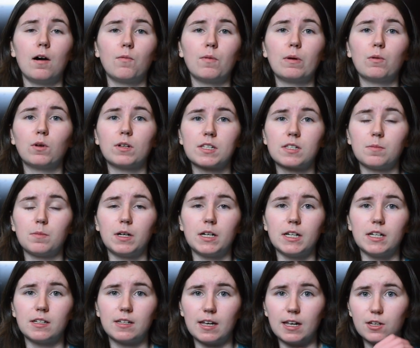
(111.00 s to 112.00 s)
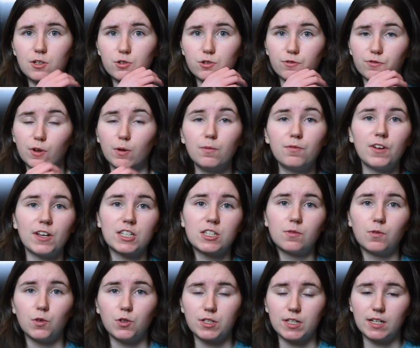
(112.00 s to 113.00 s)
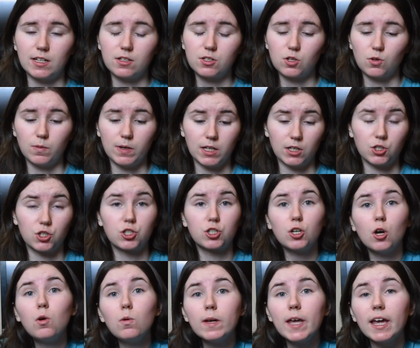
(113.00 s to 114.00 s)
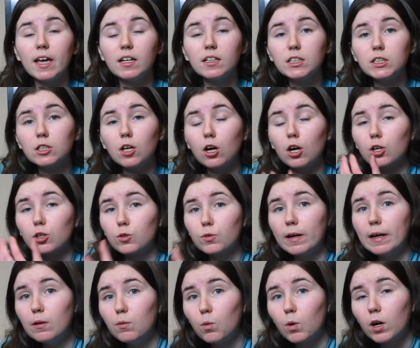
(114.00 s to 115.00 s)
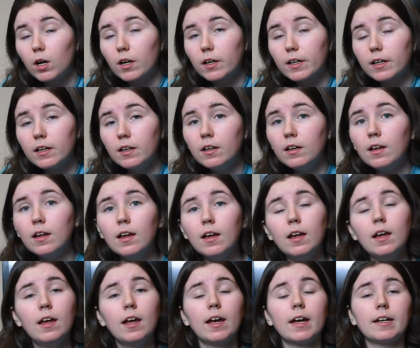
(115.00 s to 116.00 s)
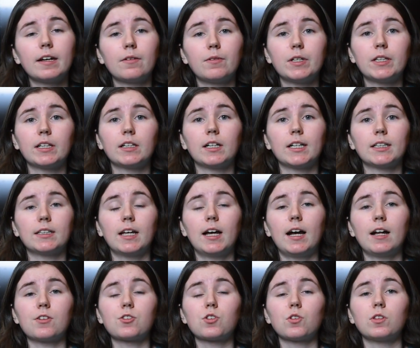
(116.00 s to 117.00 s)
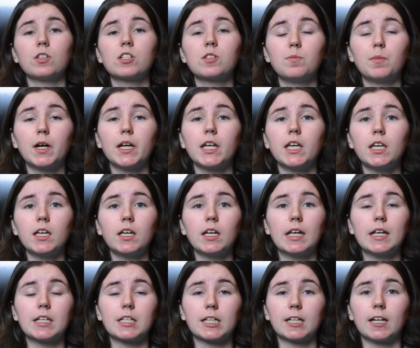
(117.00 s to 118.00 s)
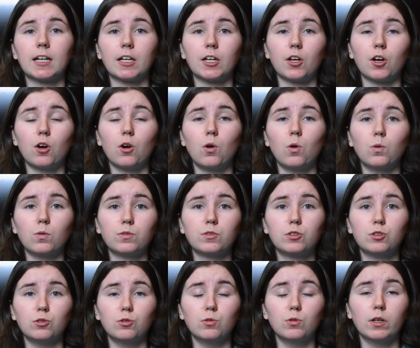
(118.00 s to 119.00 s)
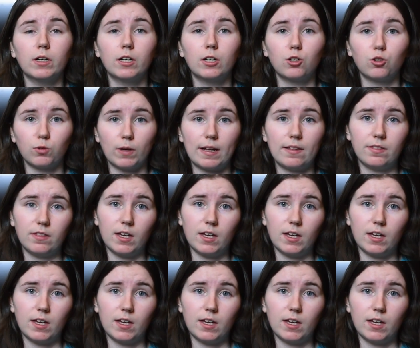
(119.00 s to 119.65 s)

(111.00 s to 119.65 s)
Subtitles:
we want some money to enter film festivals in so we can showcase our great work and everything like that. So this money is gonna go to great